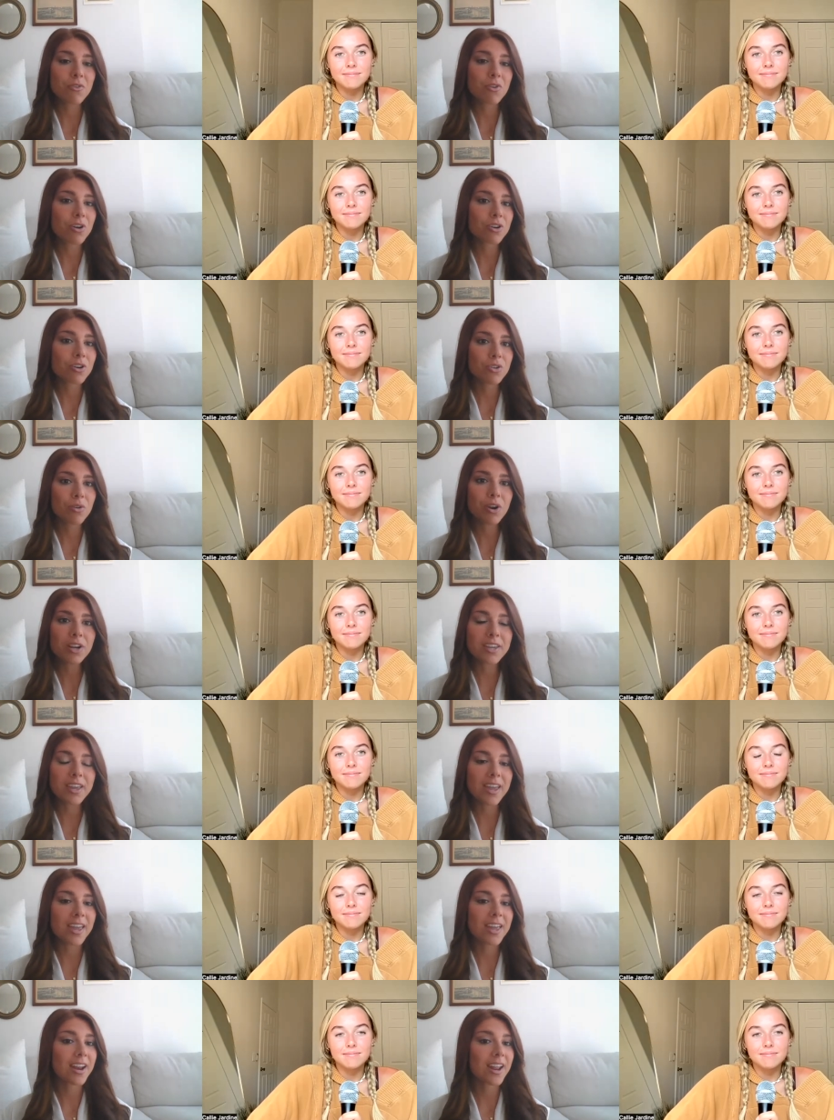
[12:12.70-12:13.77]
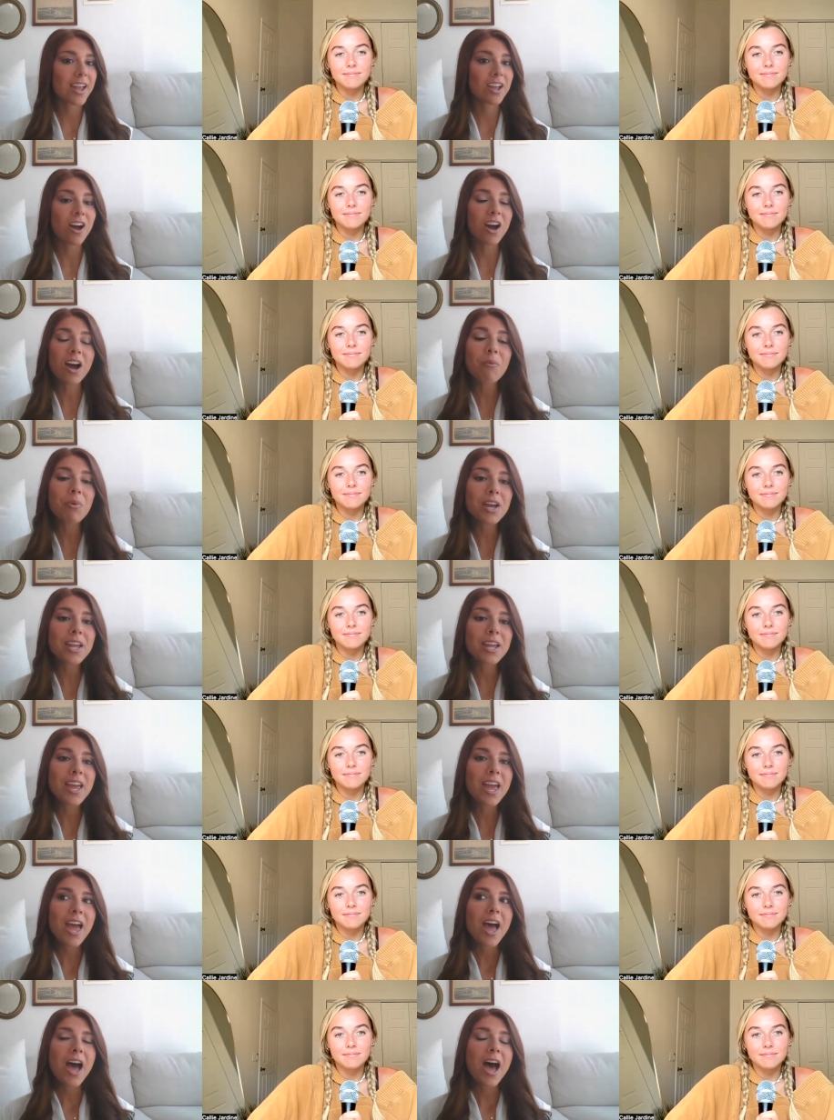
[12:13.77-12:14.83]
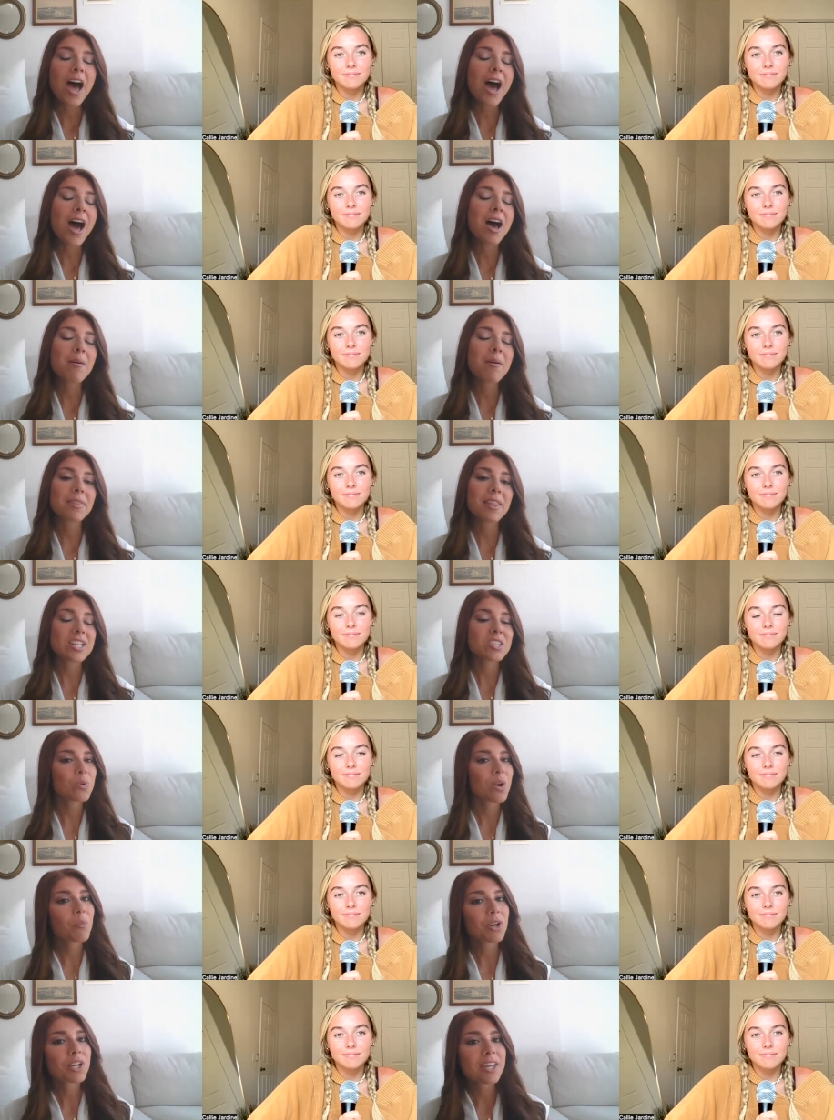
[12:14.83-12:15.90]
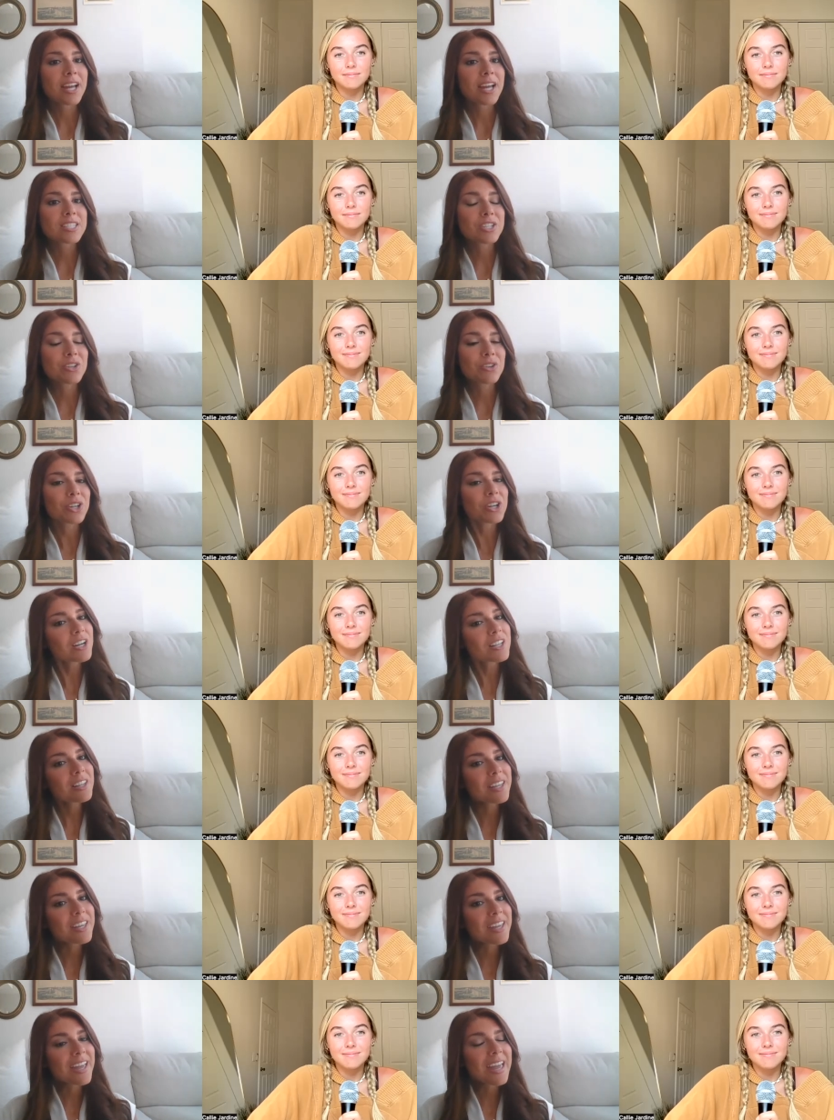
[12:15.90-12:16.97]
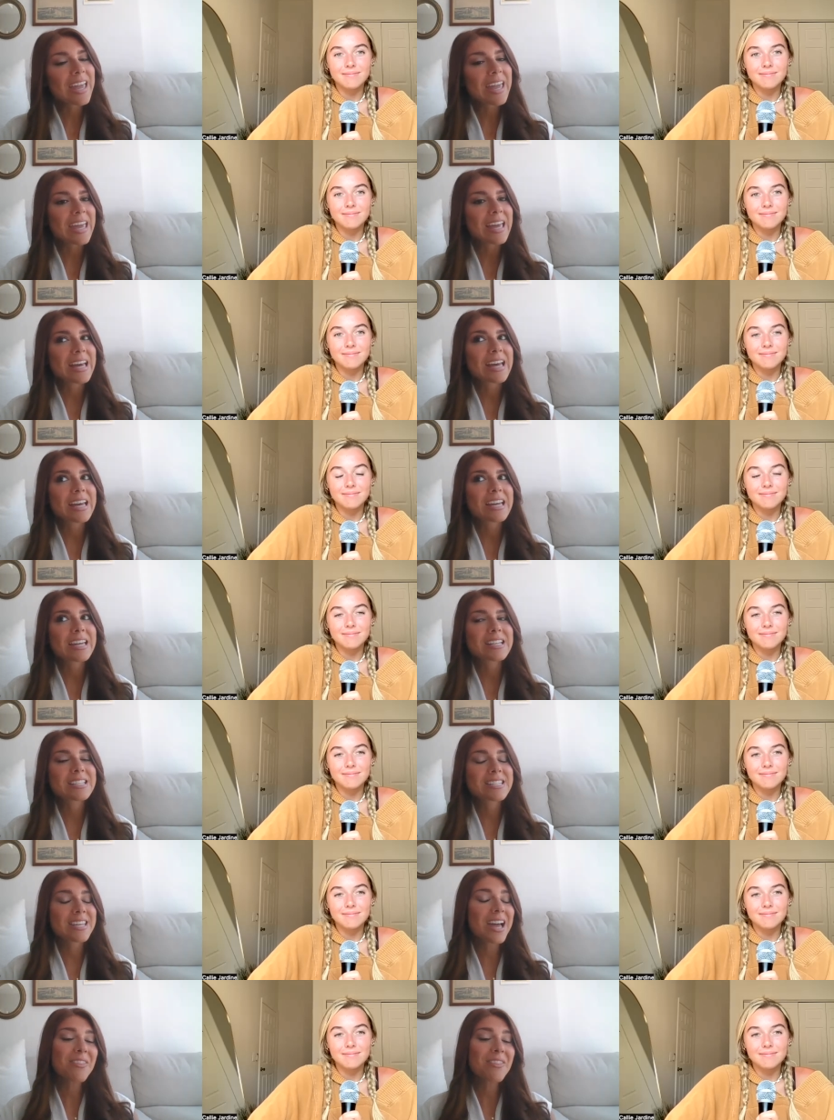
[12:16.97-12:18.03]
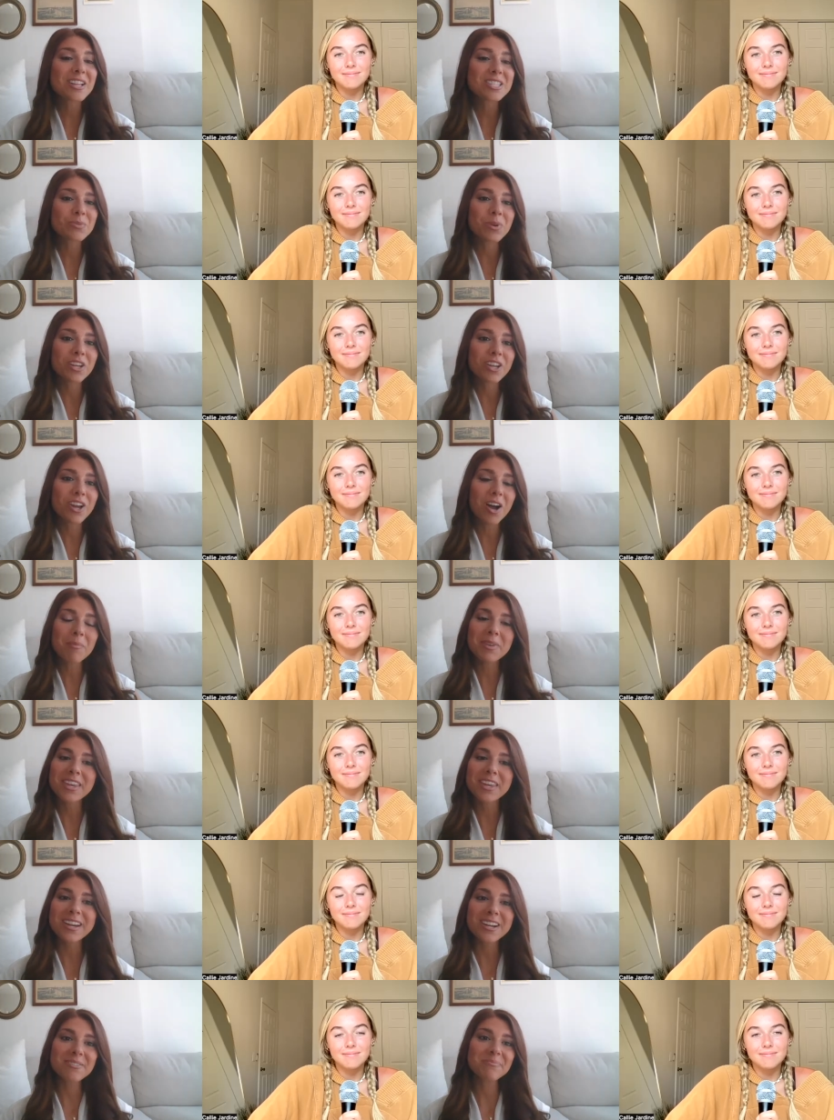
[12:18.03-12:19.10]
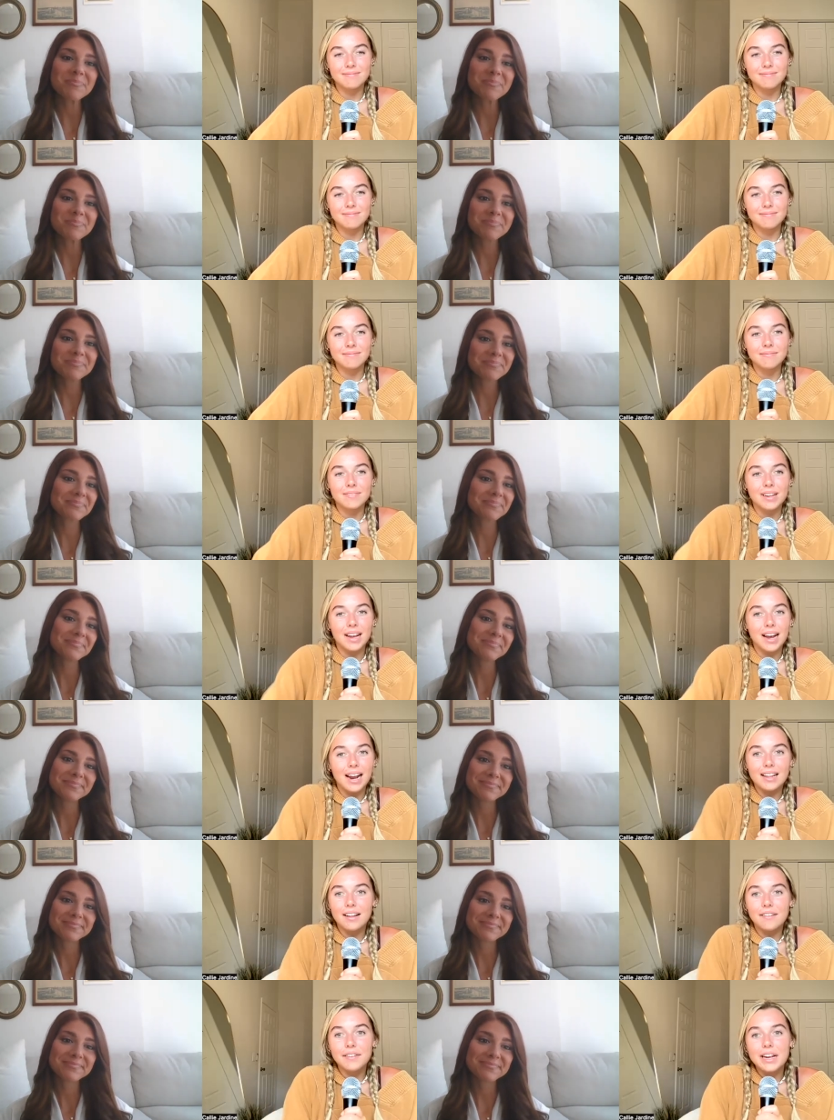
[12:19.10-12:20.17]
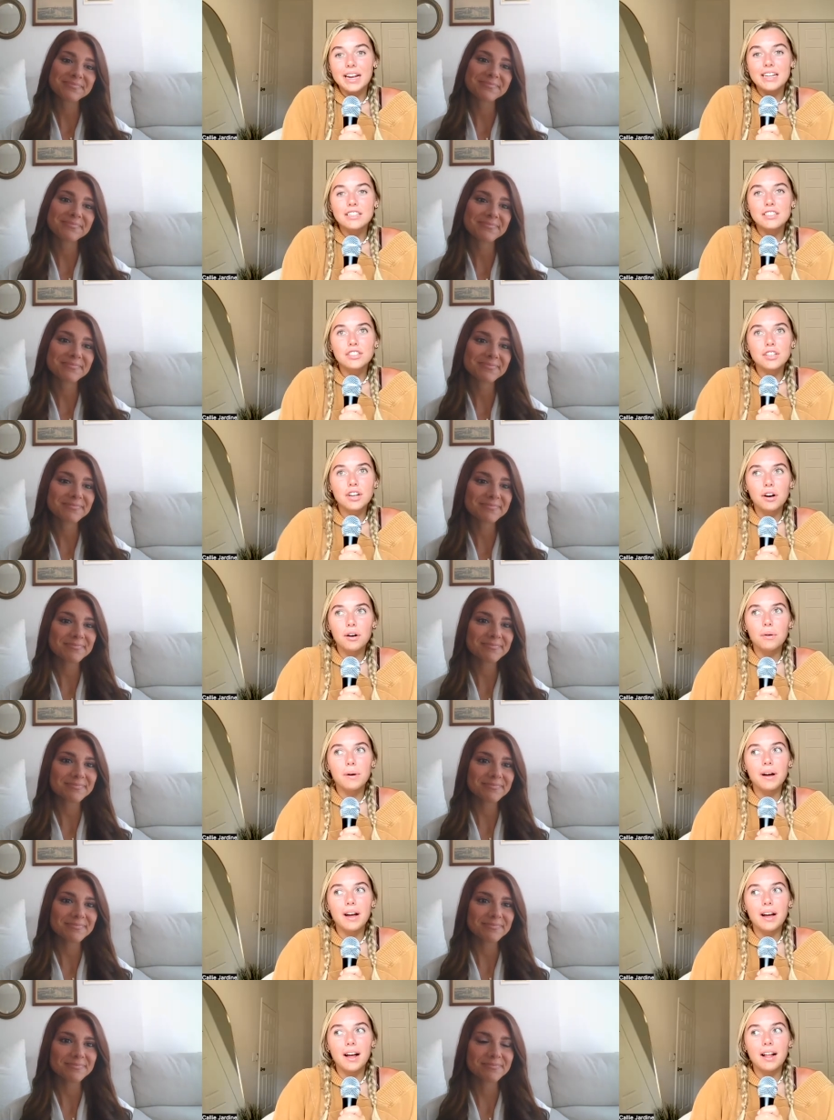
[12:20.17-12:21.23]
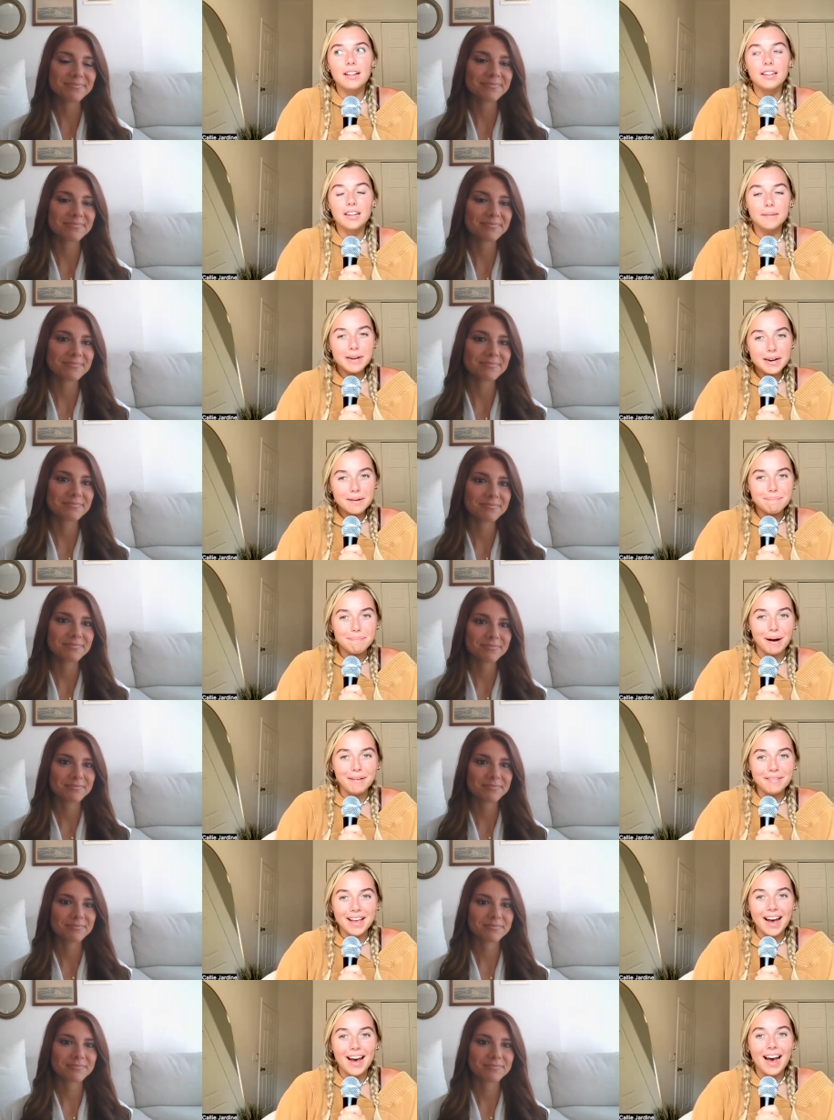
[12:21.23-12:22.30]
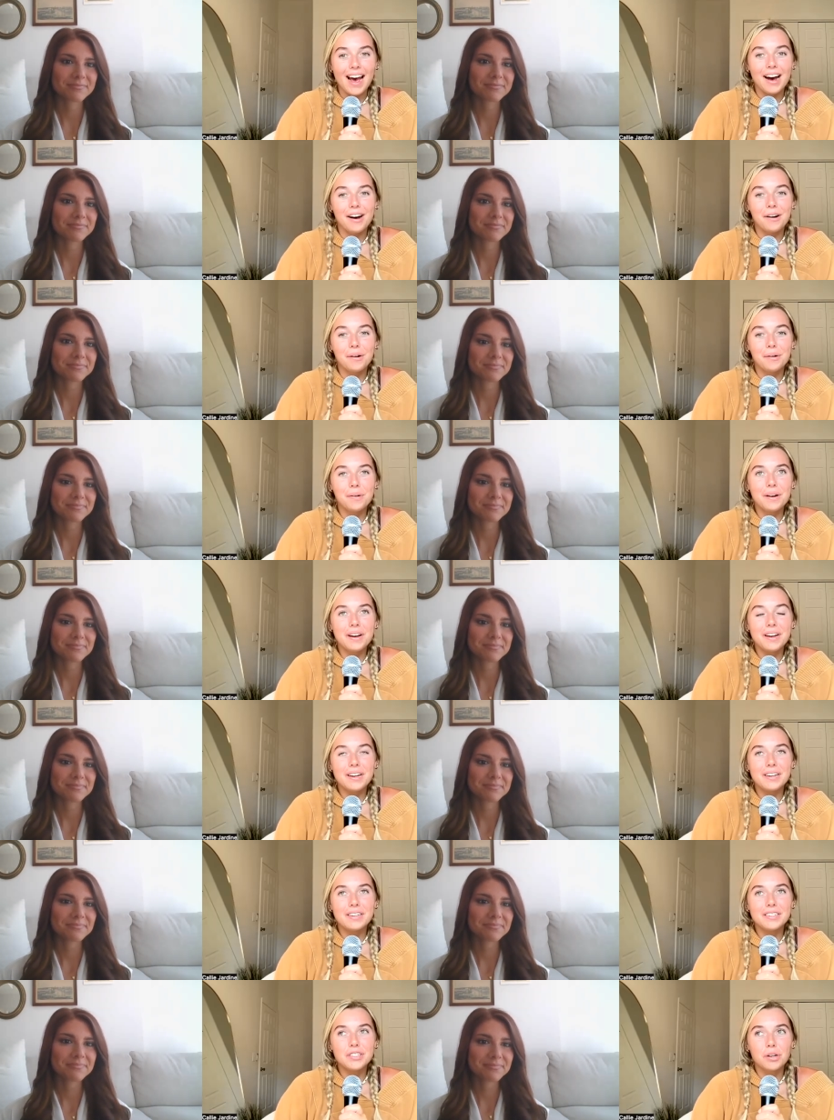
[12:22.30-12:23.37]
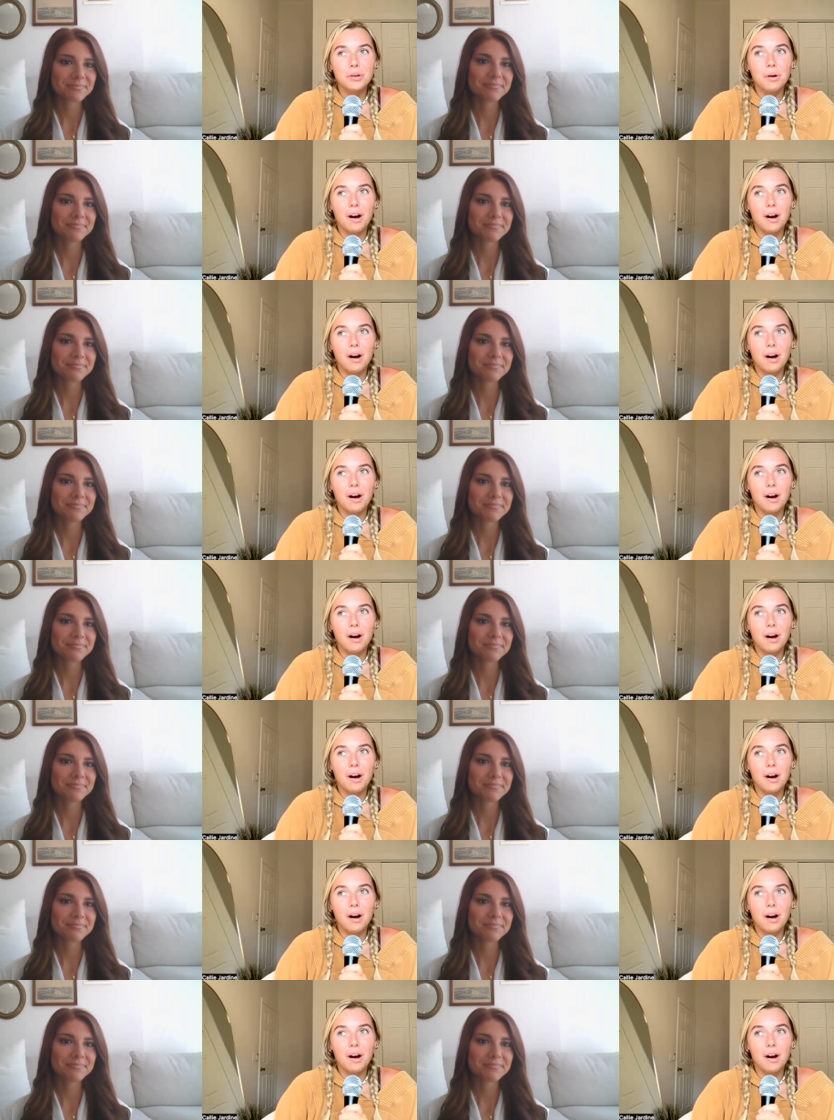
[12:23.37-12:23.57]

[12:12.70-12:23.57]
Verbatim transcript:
Speaker 1: for new york and i got one um, and that's where i'm working at still currently and yeah that's
Speaker 2: what got me here I love it. And so a little bit about that. How so